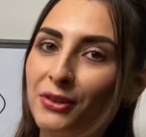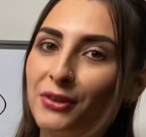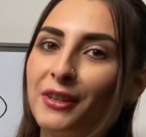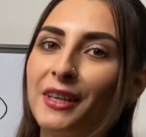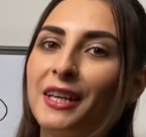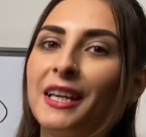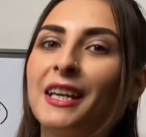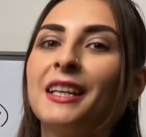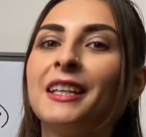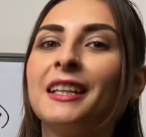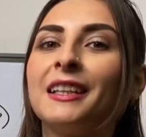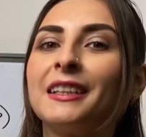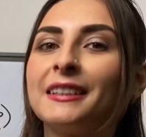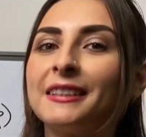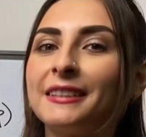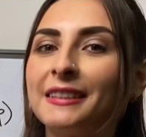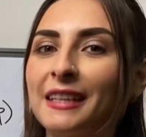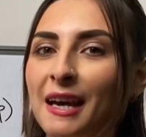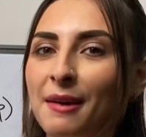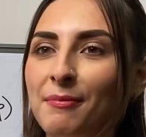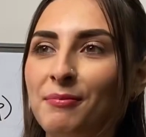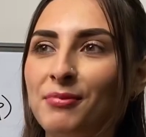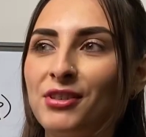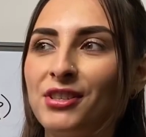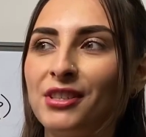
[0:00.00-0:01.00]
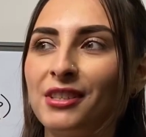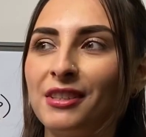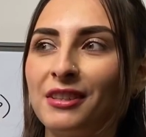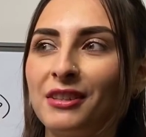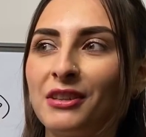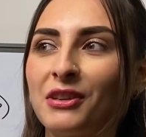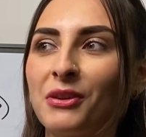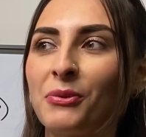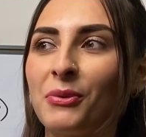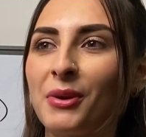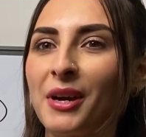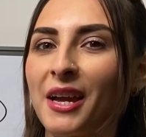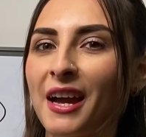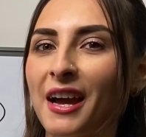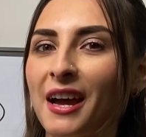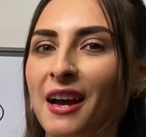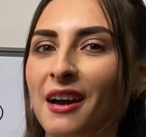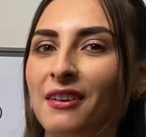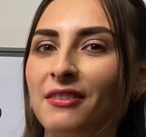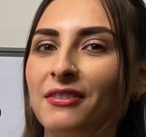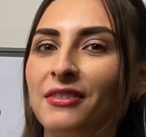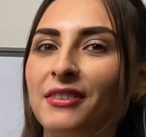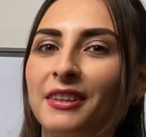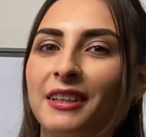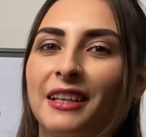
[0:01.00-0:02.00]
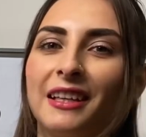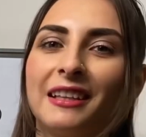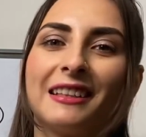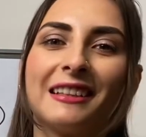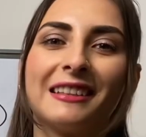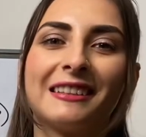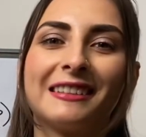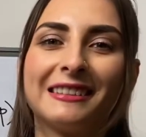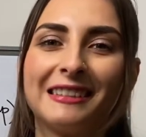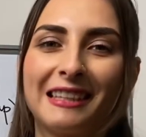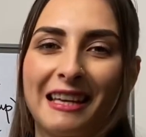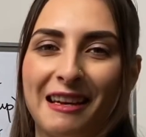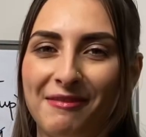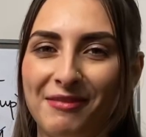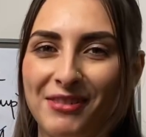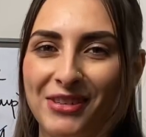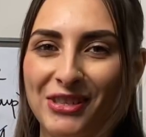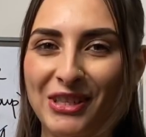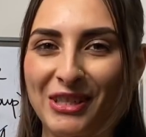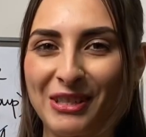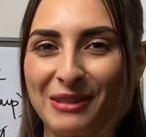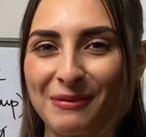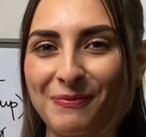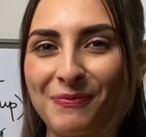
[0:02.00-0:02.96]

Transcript: in exception, we have an exception.